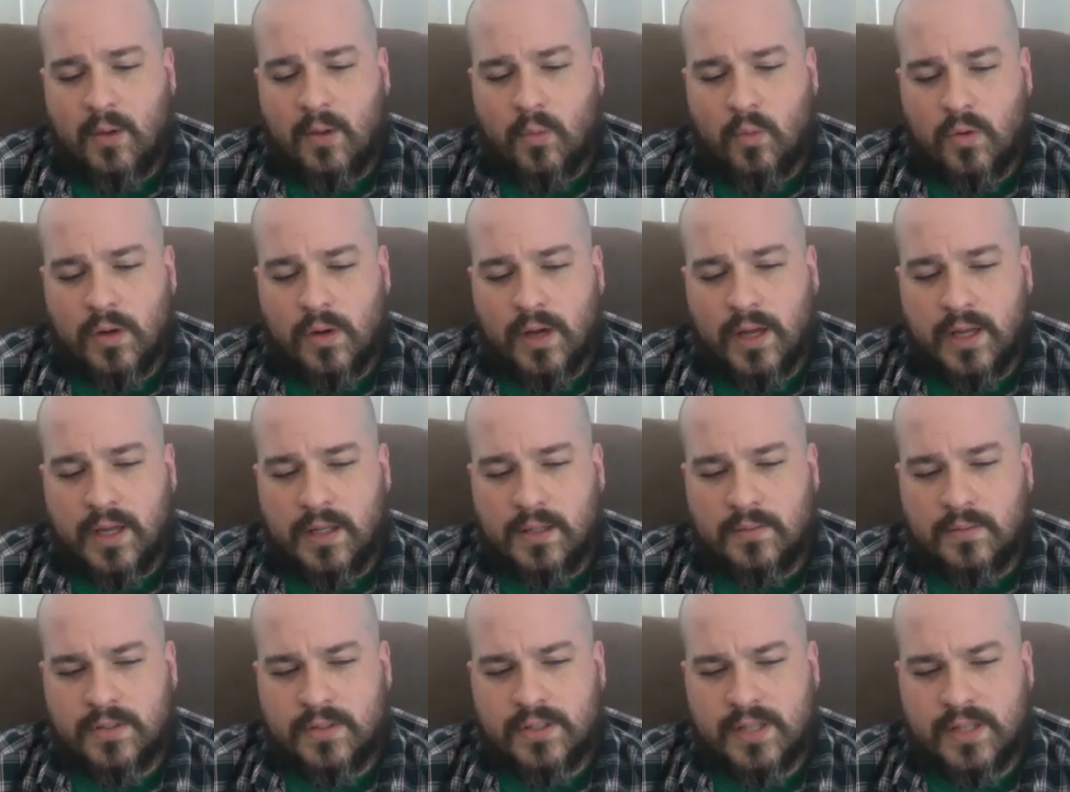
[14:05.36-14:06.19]
will kind
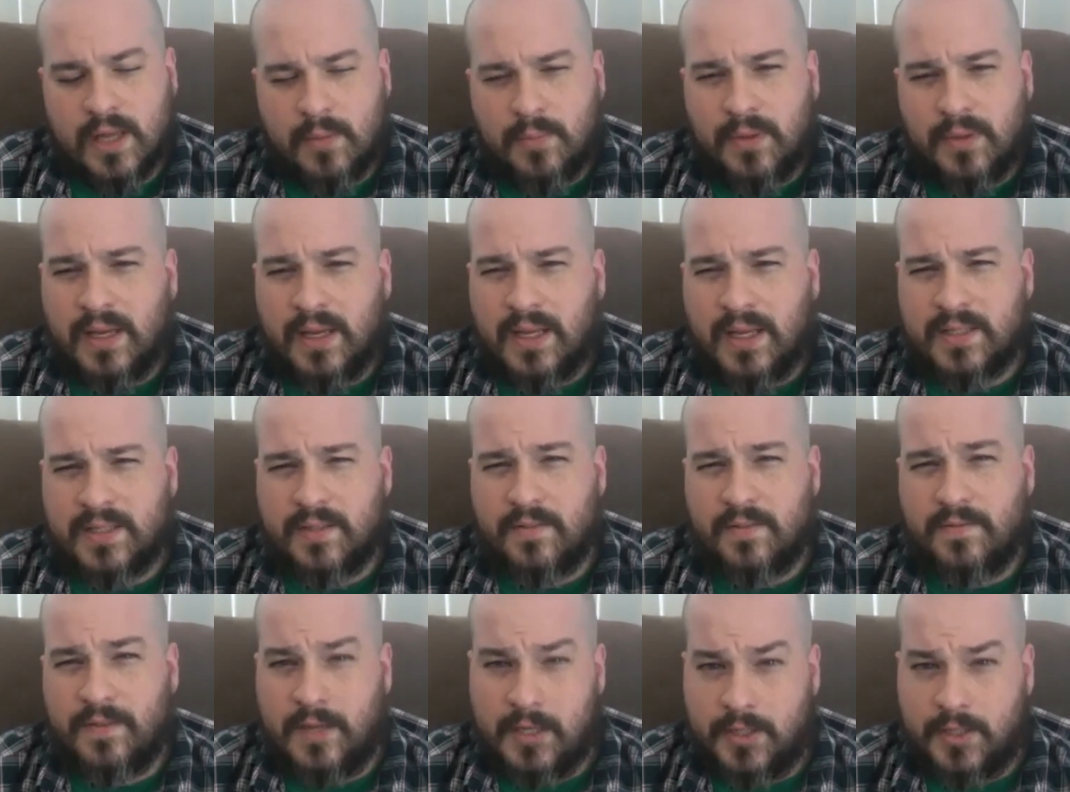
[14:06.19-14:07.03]
of step in as
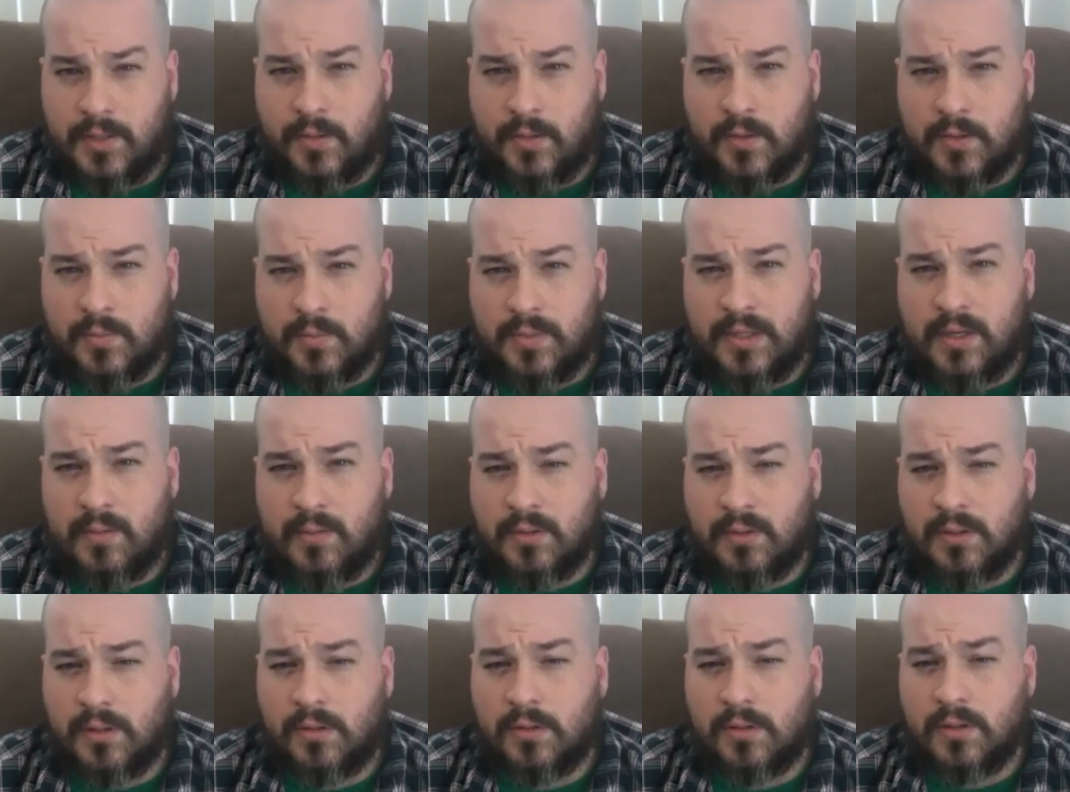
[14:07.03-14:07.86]
the face shields become
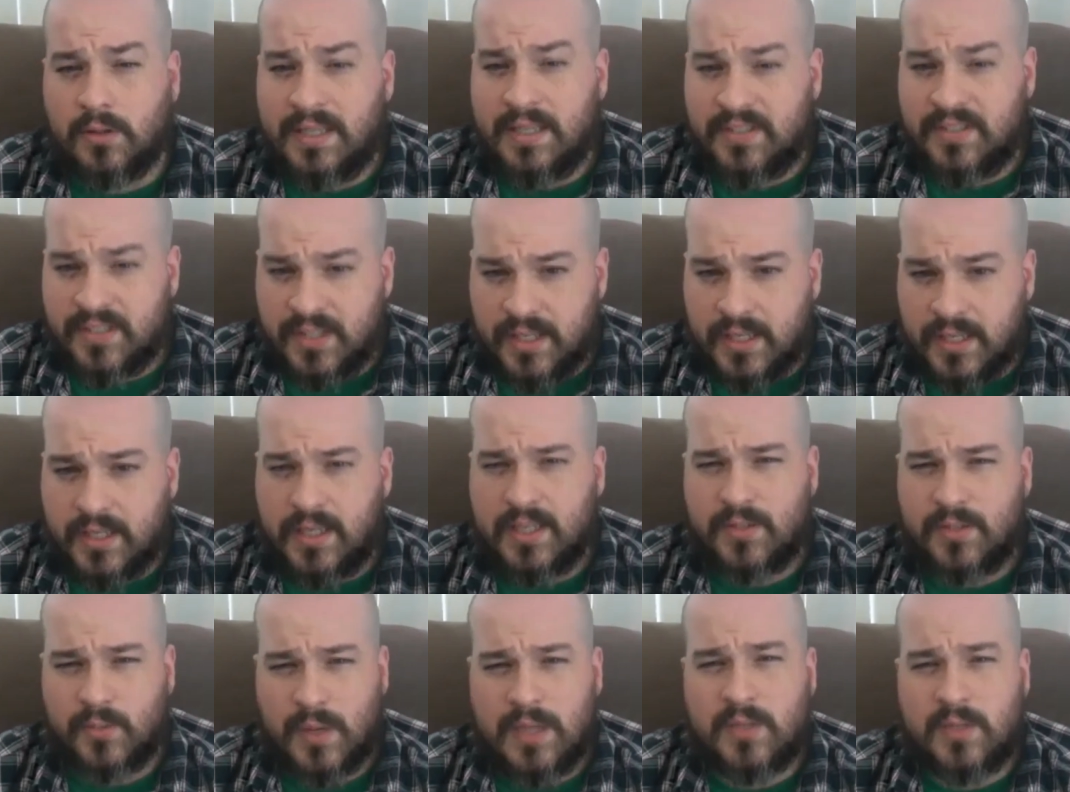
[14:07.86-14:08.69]
a little less needed
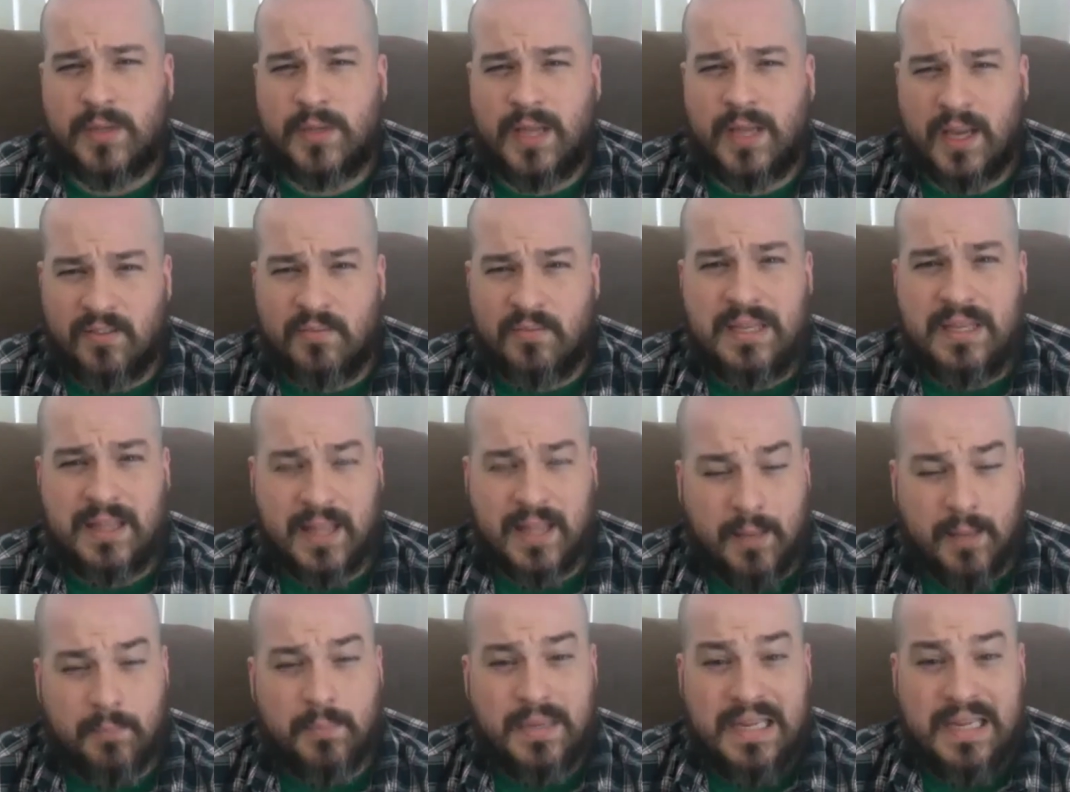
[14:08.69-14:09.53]
as we kind of meet
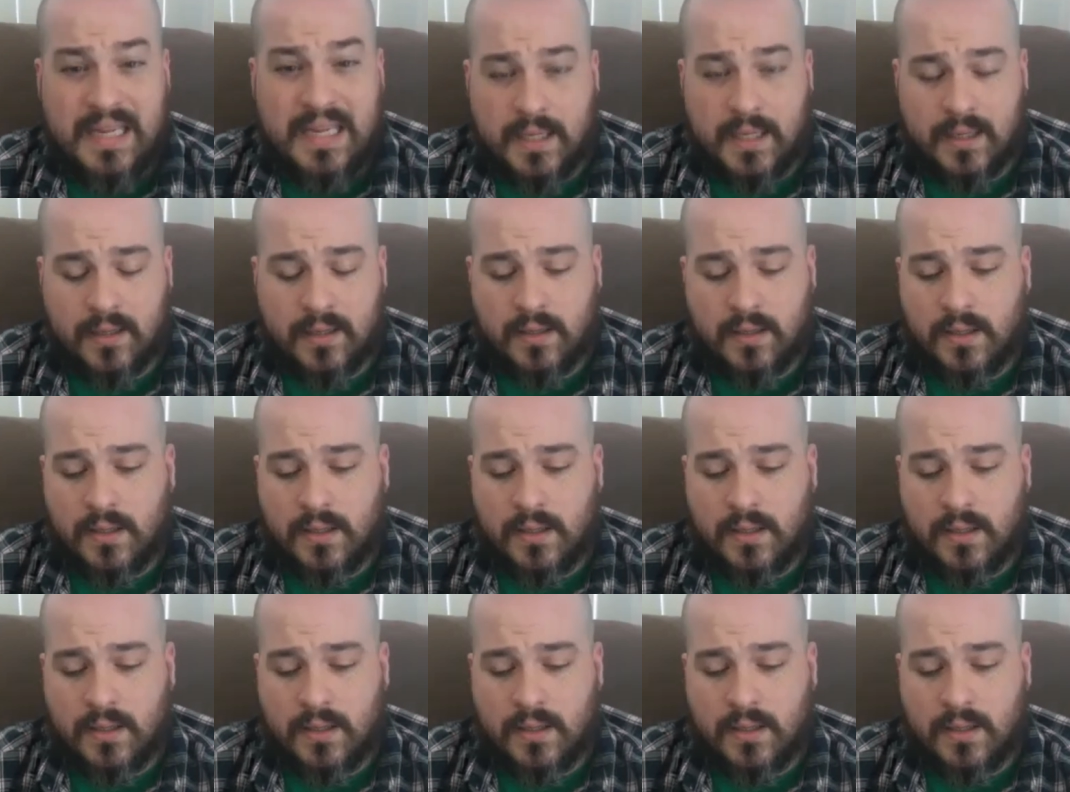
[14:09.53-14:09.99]
that peak.